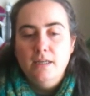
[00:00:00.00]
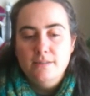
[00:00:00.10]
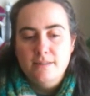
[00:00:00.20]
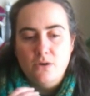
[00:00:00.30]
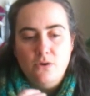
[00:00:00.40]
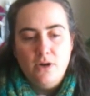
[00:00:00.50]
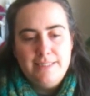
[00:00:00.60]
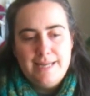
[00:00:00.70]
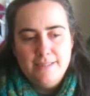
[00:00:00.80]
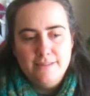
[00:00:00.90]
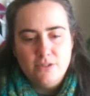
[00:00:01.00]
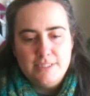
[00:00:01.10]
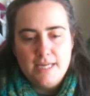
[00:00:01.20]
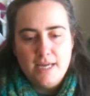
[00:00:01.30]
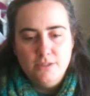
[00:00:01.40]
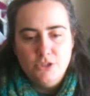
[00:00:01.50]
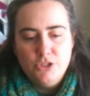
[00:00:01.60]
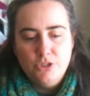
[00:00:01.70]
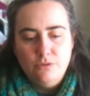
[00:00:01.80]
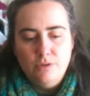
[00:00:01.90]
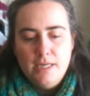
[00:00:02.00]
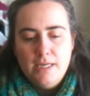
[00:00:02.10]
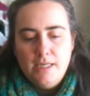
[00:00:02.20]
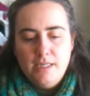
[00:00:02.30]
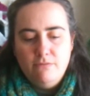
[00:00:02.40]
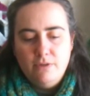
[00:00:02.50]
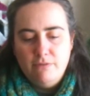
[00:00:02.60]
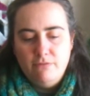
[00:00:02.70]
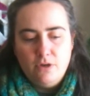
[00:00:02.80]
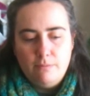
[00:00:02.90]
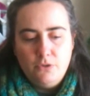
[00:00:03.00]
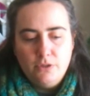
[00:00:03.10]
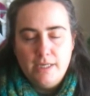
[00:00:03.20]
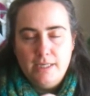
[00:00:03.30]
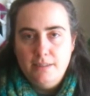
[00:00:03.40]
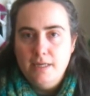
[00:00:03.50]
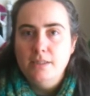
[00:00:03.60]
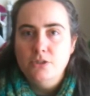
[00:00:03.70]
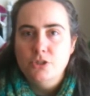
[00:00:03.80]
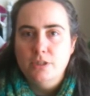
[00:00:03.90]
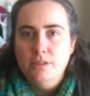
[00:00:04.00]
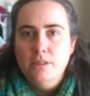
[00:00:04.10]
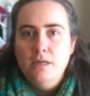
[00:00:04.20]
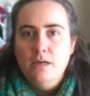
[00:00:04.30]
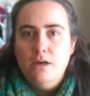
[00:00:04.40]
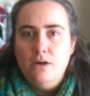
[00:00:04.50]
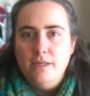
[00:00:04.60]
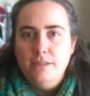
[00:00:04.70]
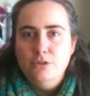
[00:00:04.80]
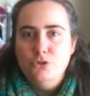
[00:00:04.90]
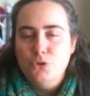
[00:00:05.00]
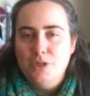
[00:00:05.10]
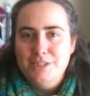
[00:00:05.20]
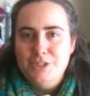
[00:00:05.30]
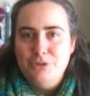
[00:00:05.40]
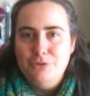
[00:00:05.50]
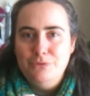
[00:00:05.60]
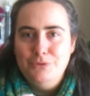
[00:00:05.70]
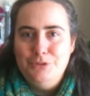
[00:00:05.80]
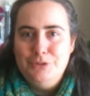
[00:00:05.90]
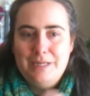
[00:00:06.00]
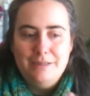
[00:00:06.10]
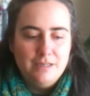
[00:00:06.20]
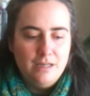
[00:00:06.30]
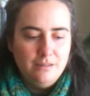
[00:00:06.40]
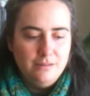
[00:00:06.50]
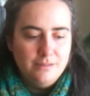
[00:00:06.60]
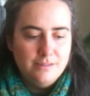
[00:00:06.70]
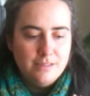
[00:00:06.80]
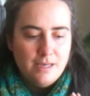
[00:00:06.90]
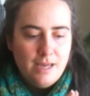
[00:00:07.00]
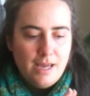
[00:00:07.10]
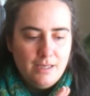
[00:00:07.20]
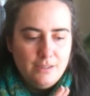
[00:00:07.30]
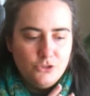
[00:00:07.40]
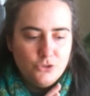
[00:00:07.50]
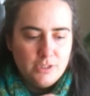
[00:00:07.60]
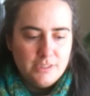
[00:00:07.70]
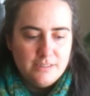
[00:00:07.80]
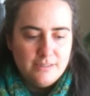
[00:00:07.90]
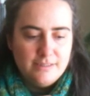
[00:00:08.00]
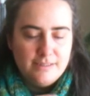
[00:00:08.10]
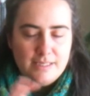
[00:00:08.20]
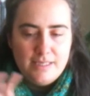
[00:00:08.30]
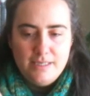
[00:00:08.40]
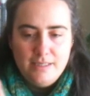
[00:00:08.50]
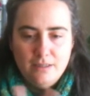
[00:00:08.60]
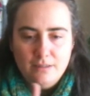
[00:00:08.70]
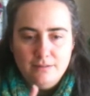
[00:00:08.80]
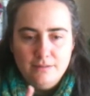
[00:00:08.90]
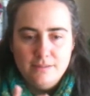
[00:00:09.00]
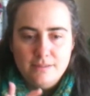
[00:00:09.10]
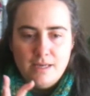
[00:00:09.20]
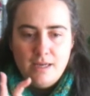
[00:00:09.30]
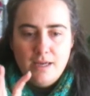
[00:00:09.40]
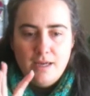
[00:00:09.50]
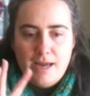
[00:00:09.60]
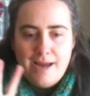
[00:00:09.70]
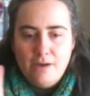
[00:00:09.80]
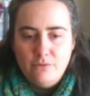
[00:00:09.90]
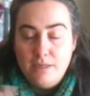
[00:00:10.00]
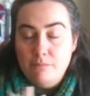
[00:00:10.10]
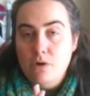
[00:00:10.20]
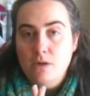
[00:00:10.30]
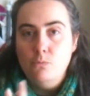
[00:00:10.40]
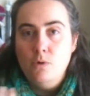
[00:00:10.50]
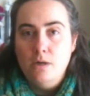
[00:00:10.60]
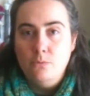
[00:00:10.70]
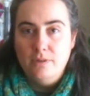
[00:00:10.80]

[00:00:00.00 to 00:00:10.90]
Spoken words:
So I guess I tend to, even if I'm looking in nature, I try to look at colours and try to see colours, how they might work